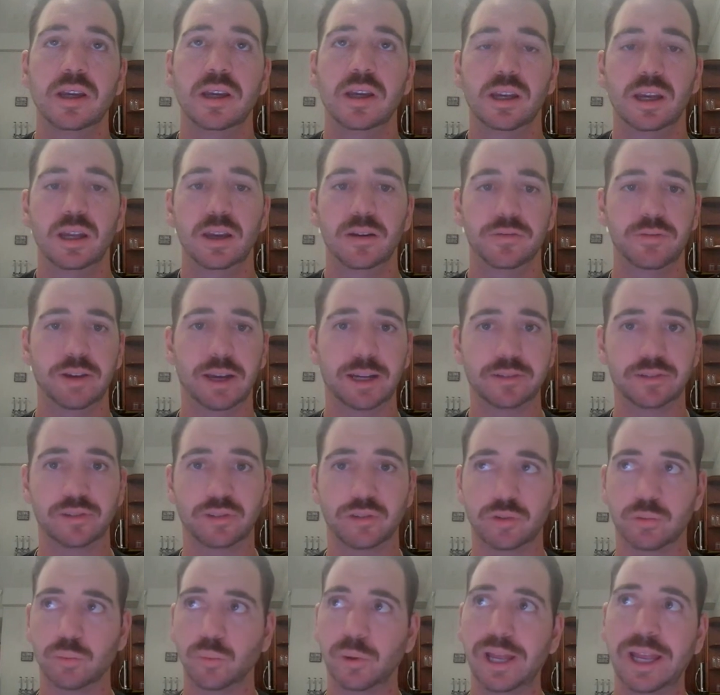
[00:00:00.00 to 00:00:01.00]
it affects the
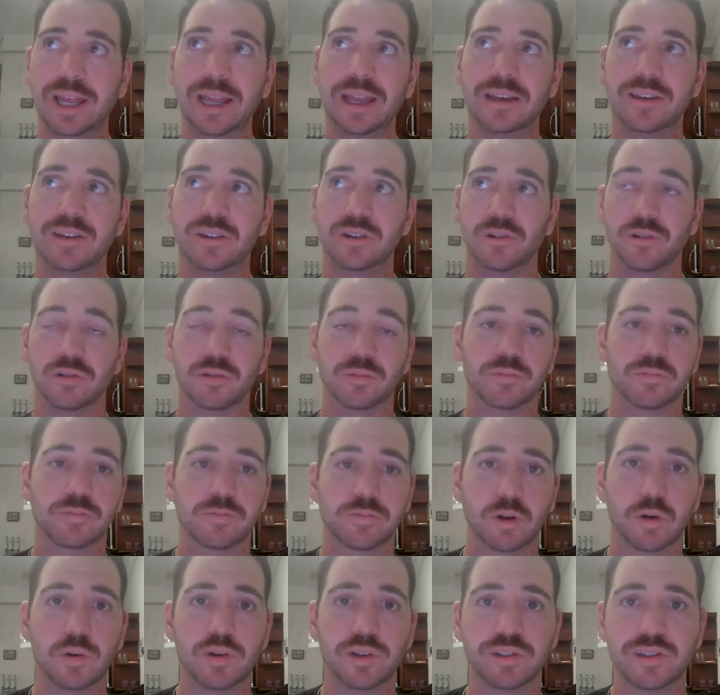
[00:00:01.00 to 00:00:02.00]
swing, and you're
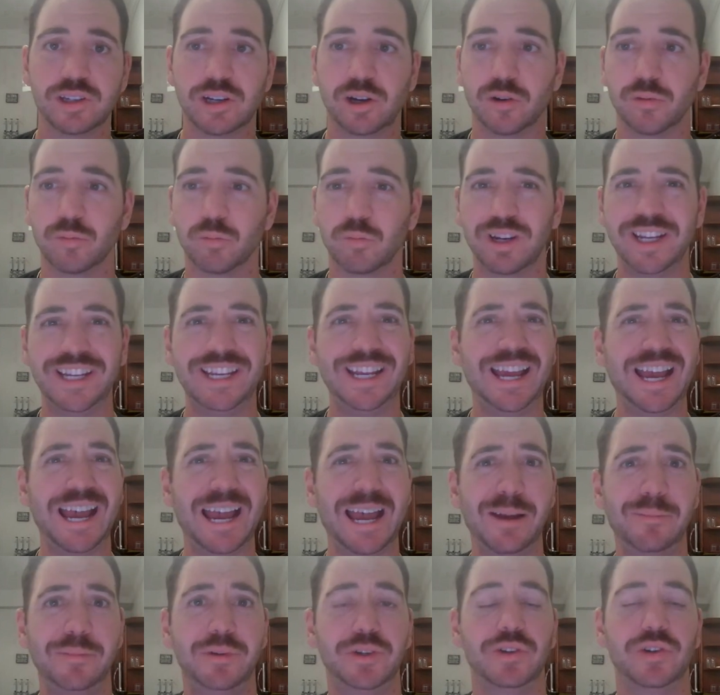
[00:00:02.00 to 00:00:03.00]
focusing on
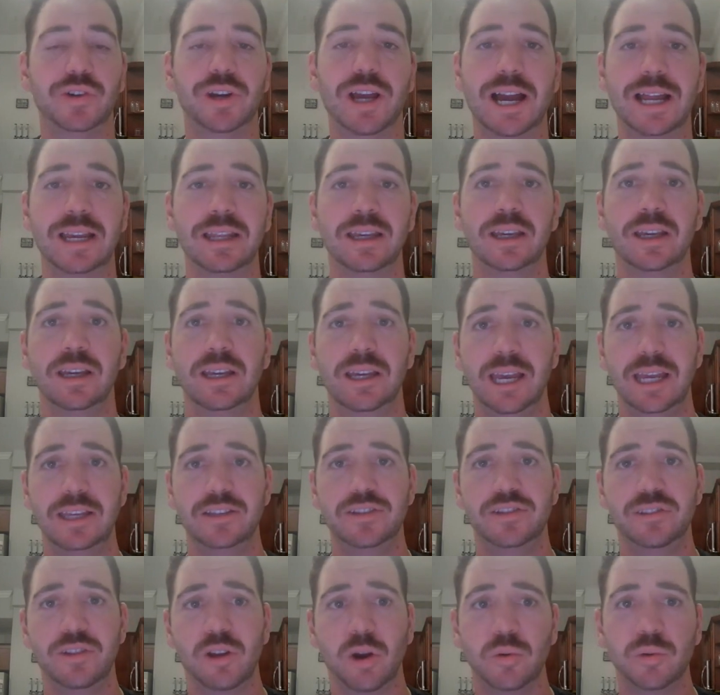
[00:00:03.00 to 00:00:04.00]
rehab, and you're not as
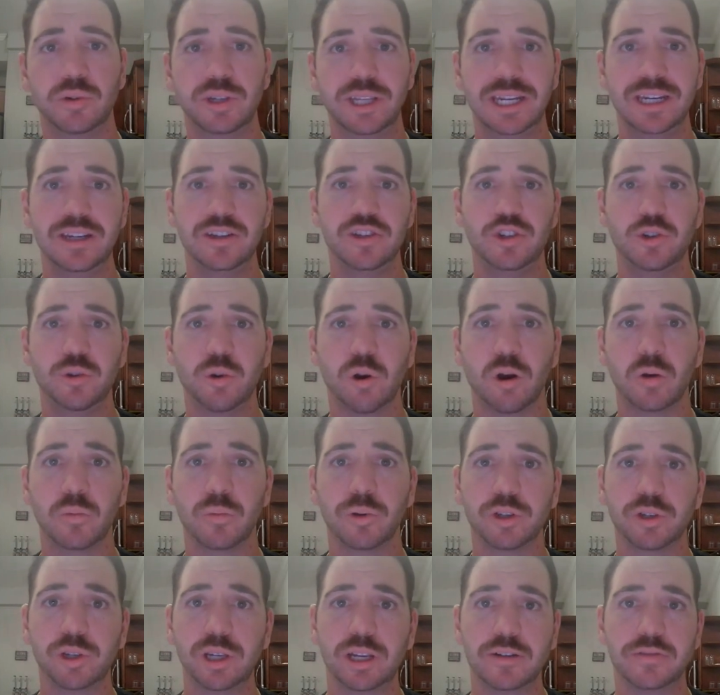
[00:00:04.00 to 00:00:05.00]
zoned in as you are
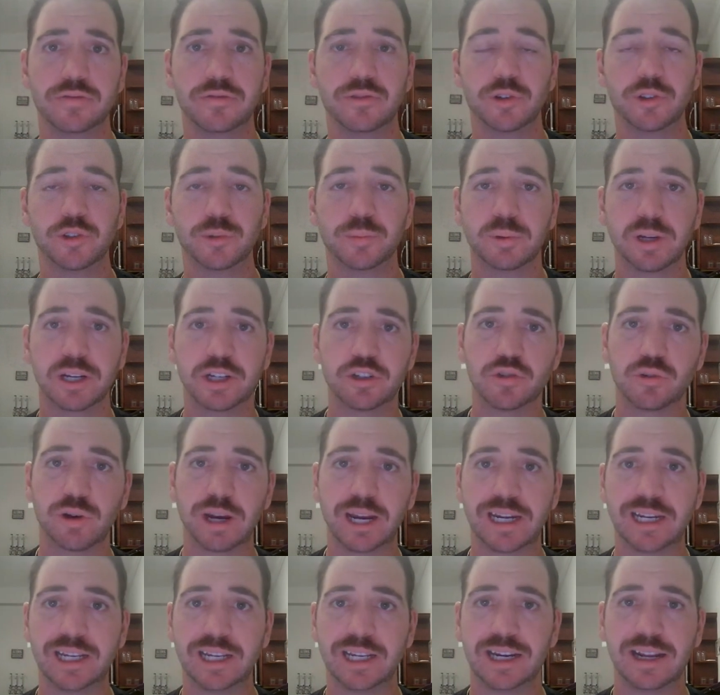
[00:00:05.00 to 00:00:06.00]
when you get a full spring
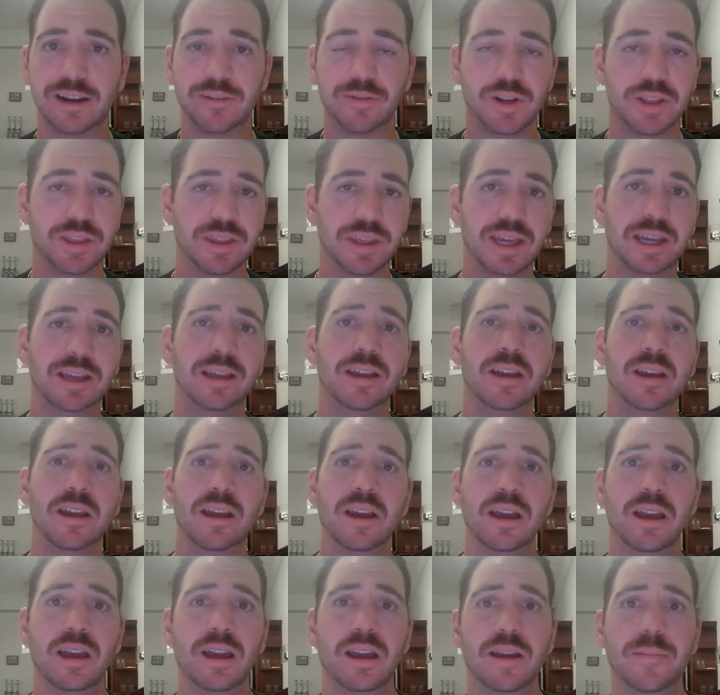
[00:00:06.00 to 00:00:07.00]
training and everything.
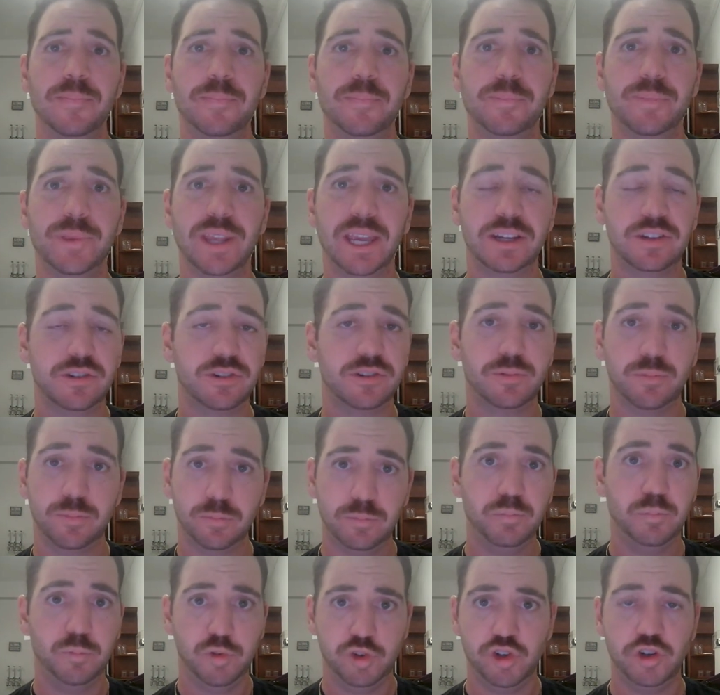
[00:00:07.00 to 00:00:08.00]
It
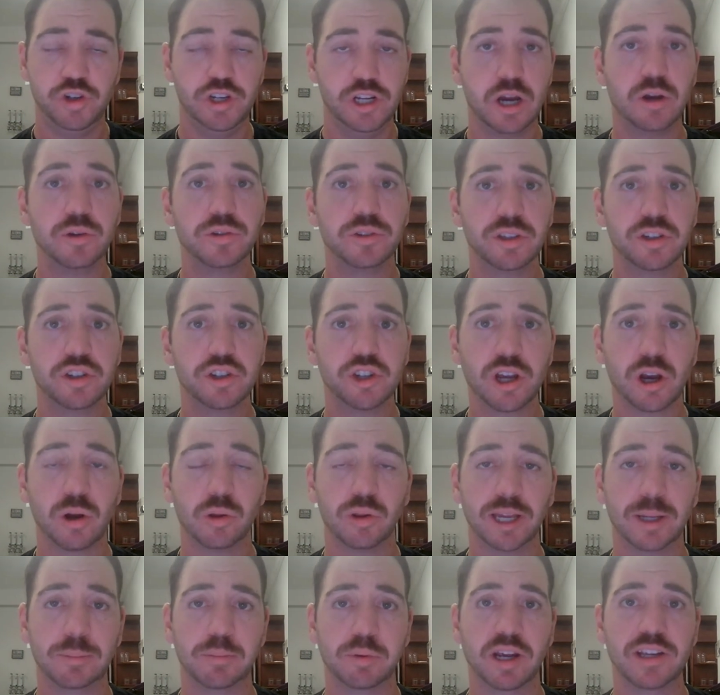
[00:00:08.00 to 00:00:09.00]
goes to show,
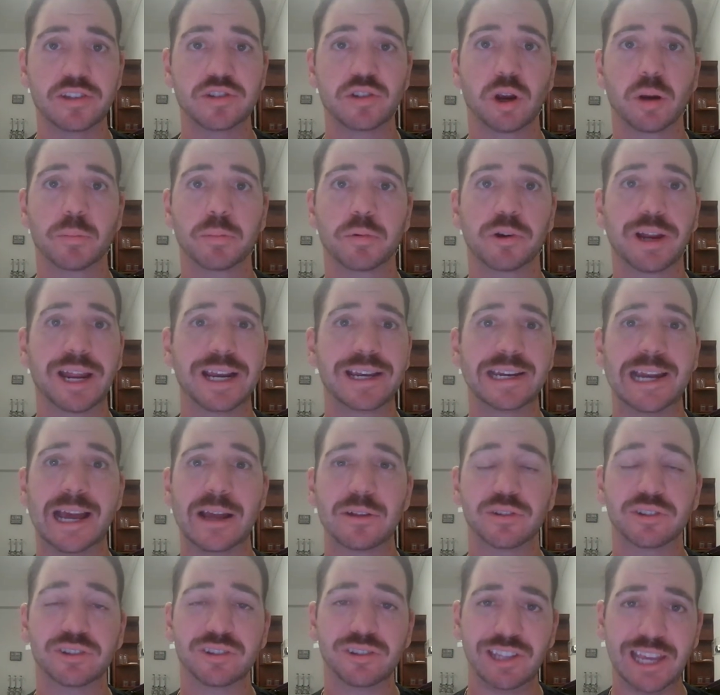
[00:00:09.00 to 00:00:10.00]
like, Bryce Harper had an
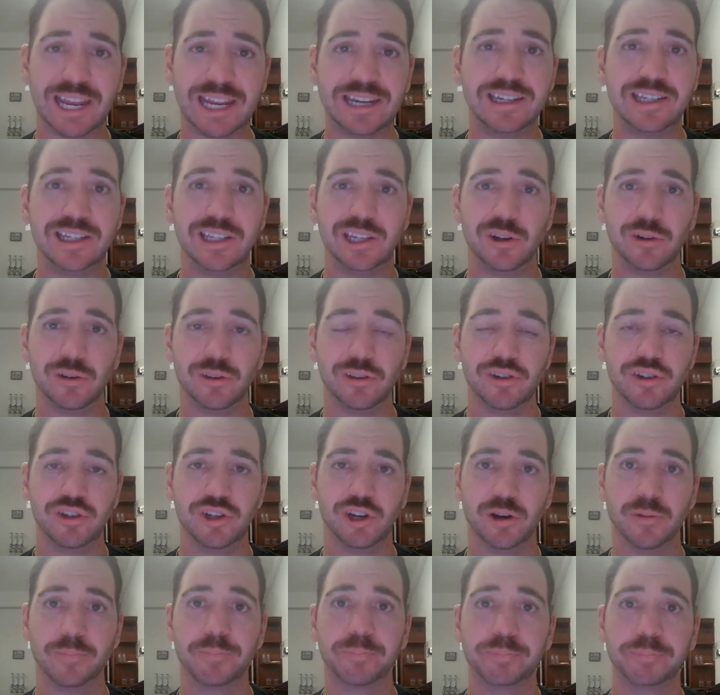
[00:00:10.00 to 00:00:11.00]
outstanding year this
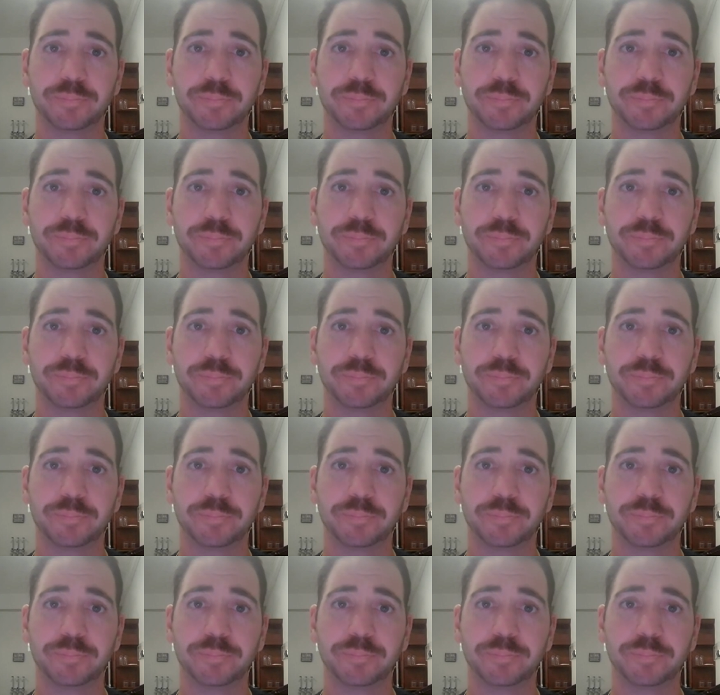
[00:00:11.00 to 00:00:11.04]
year,